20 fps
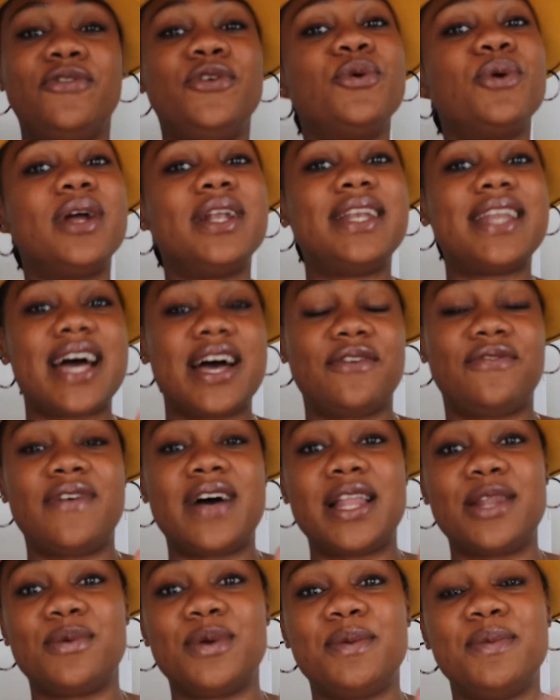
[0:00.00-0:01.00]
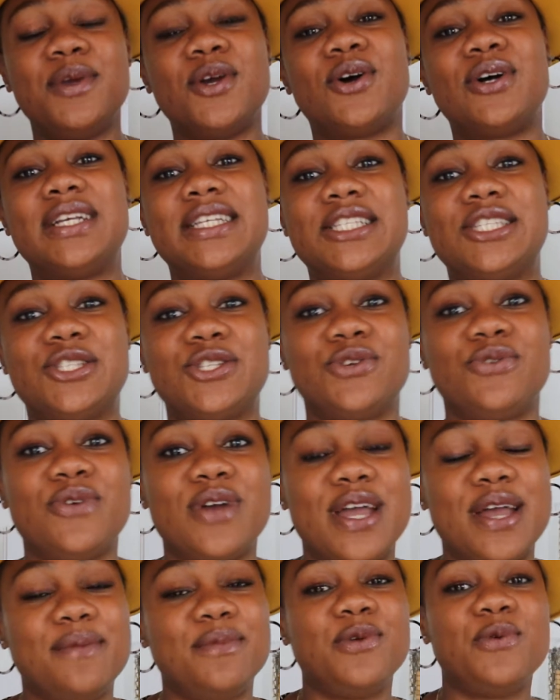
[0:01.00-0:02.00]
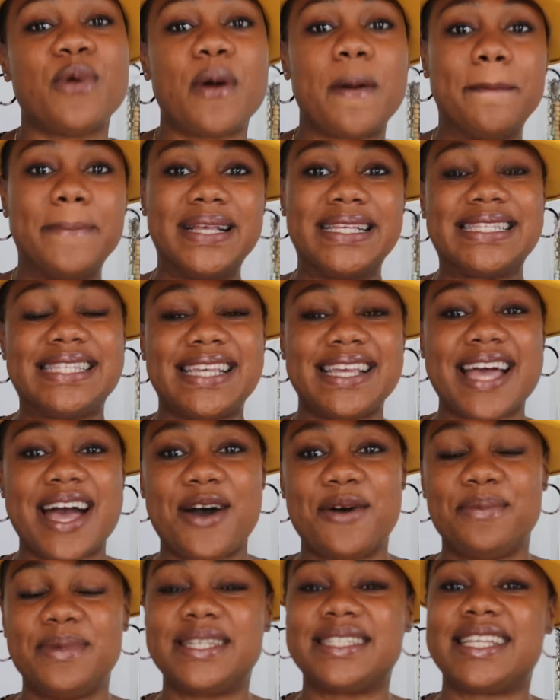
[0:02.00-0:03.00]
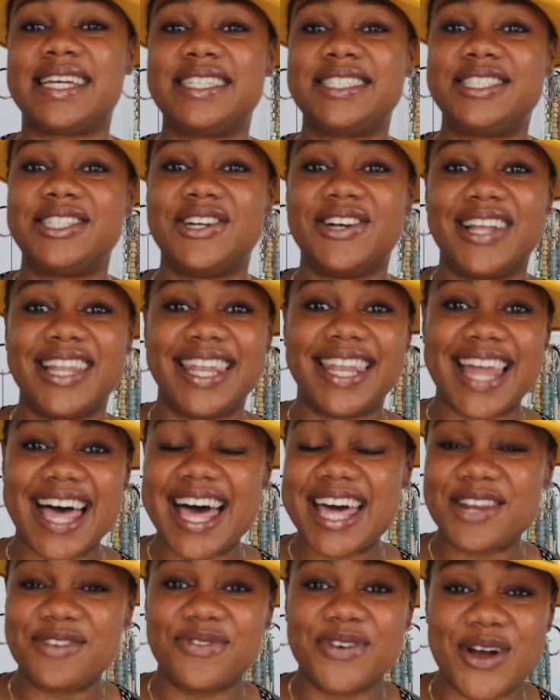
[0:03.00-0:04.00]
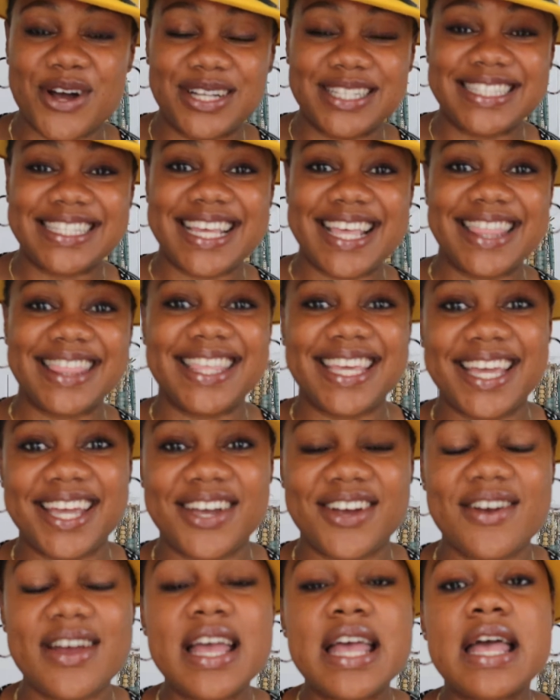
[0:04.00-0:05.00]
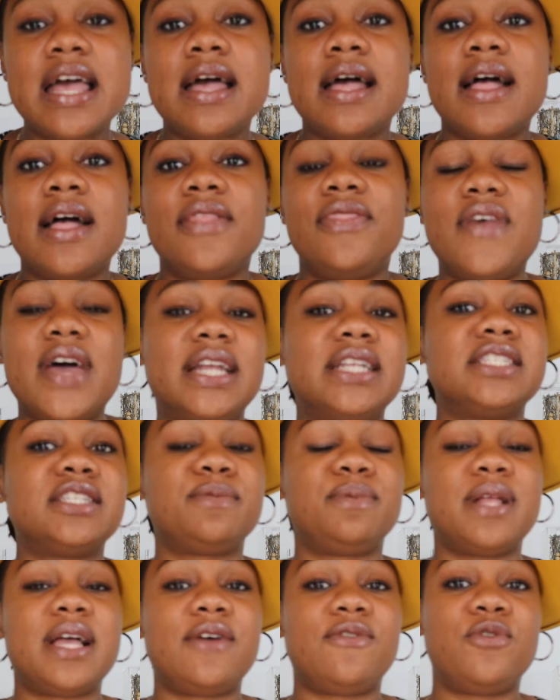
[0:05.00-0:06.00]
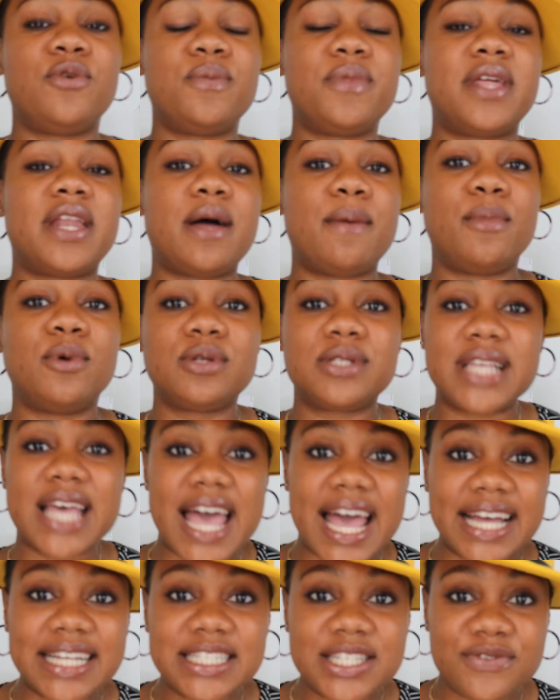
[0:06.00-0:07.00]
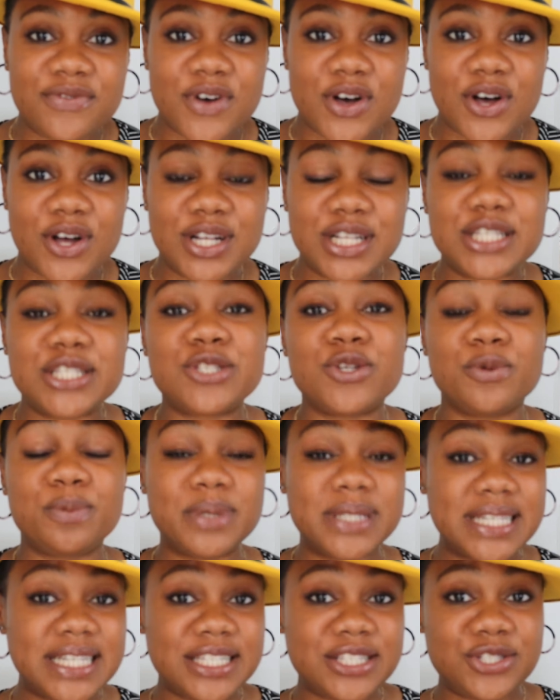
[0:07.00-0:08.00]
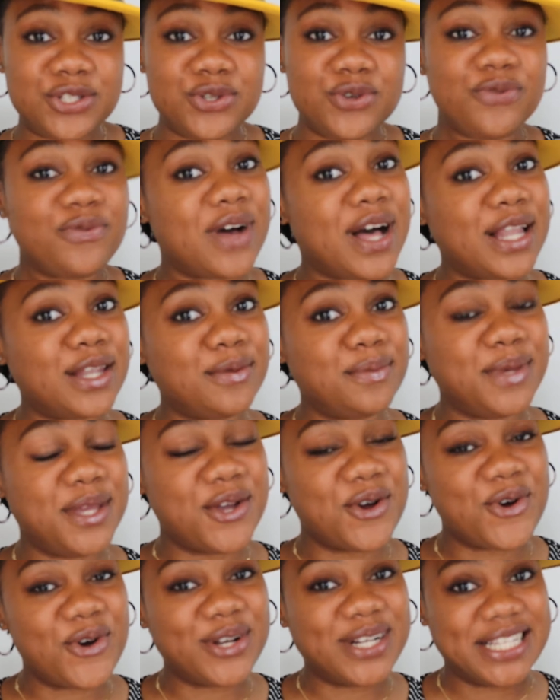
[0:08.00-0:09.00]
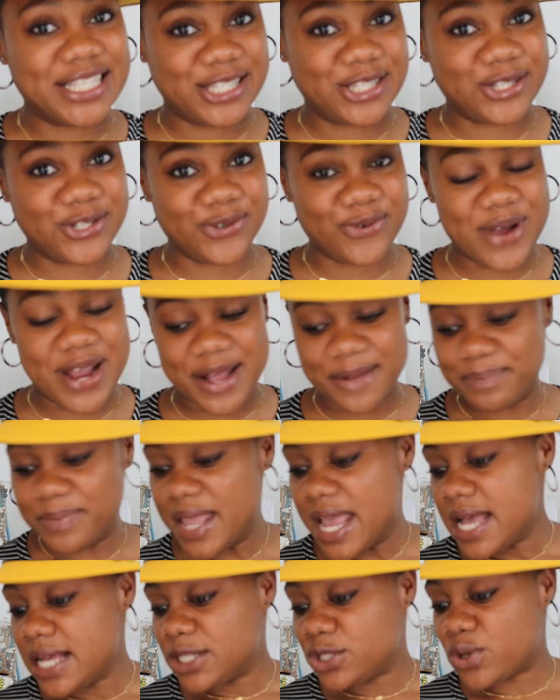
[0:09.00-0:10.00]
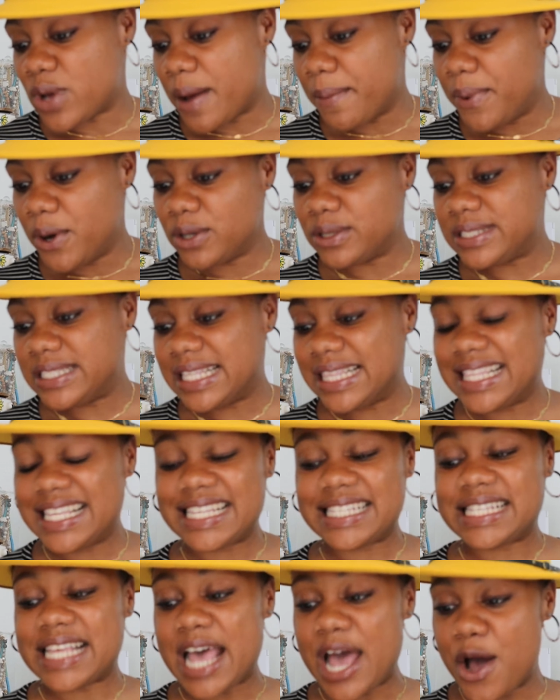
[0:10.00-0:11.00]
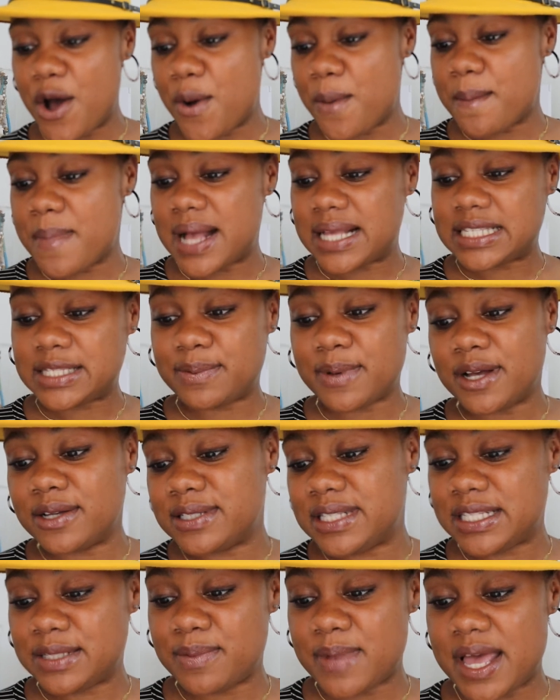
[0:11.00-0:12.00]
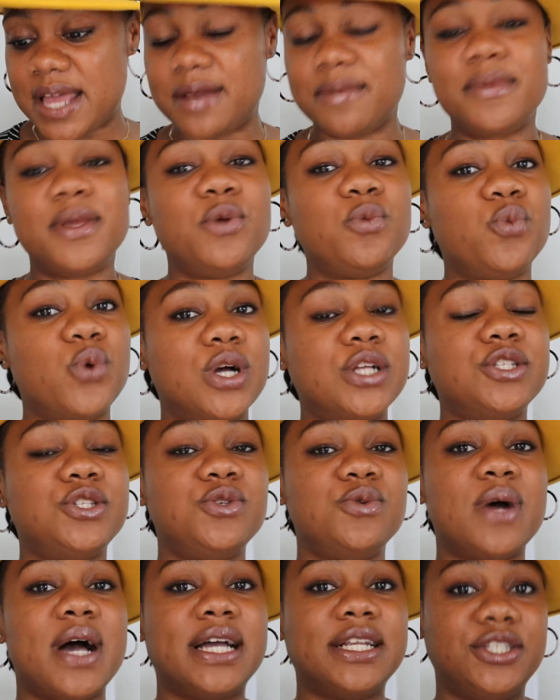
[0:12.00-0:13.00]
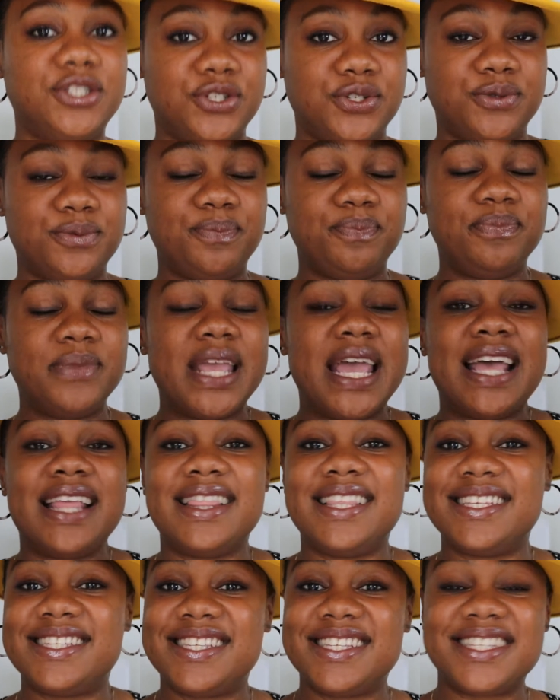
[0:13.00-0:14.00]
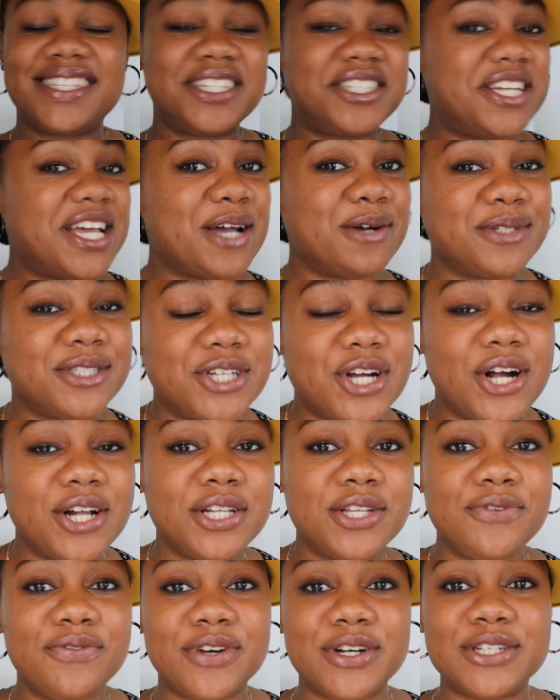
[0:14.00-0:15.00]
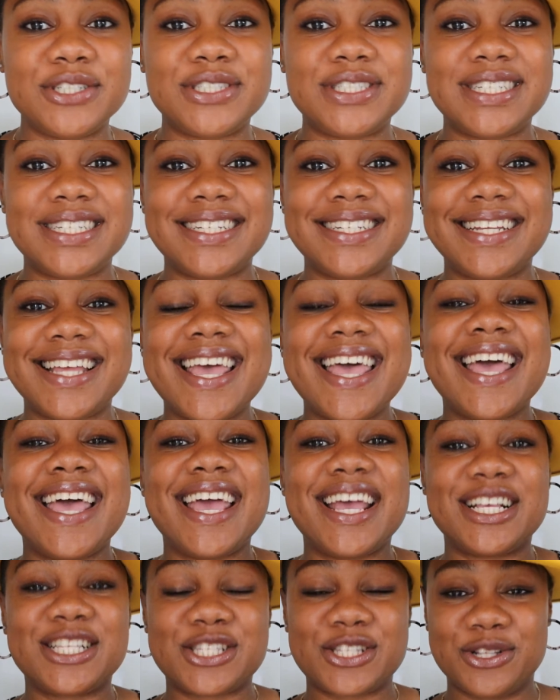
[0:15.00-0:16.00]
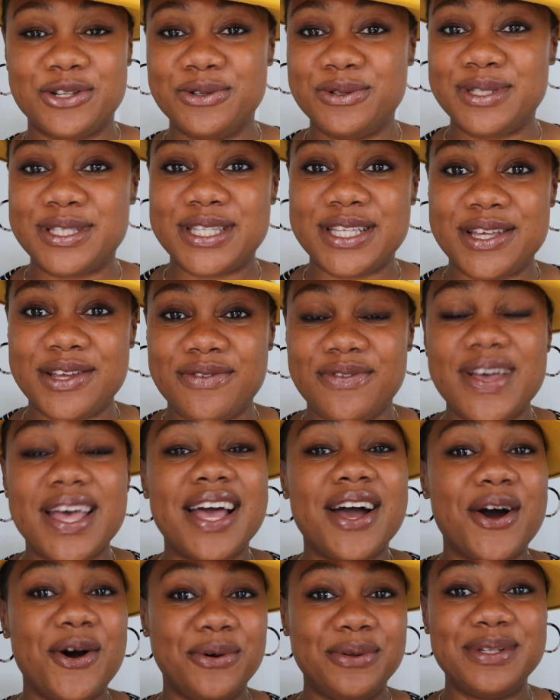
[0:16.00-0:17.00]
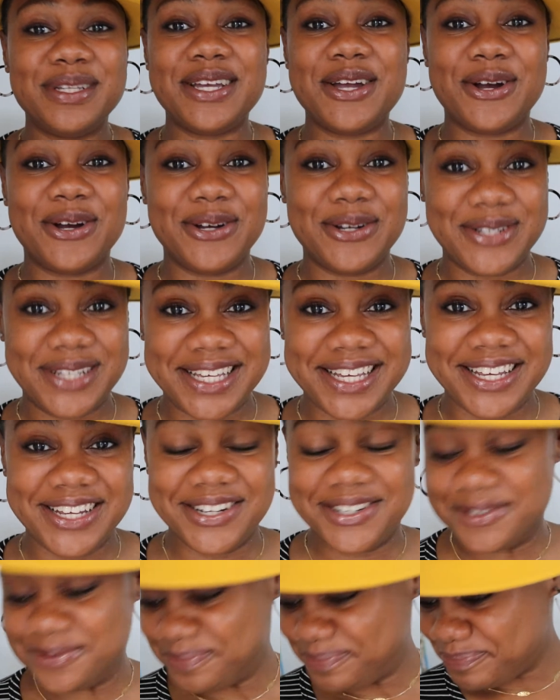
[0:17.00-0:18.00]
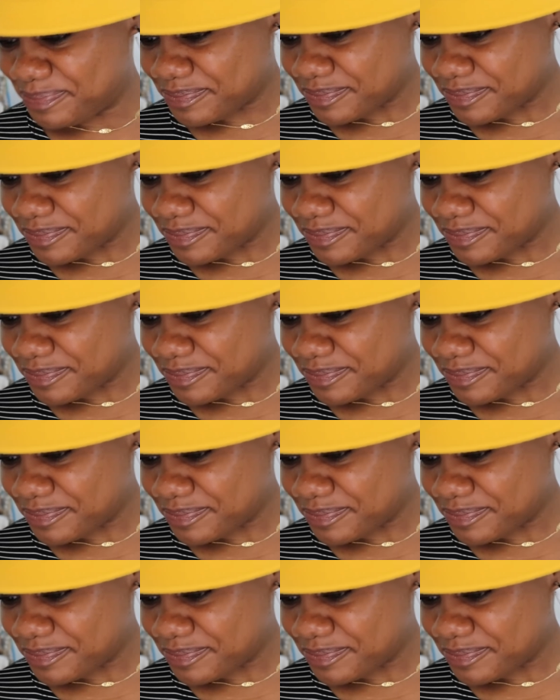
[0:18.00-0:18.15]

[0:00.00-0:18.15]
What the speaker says: If you are not following me on Instagram, you are missing out because I share a lot of content there. That is a platform that I'm most active on, and so please do follow me on Instagram. So I posted this, help, my spouse is mad at me, what do I do? This is the Chat with Charlie version, exclusive, only heard here.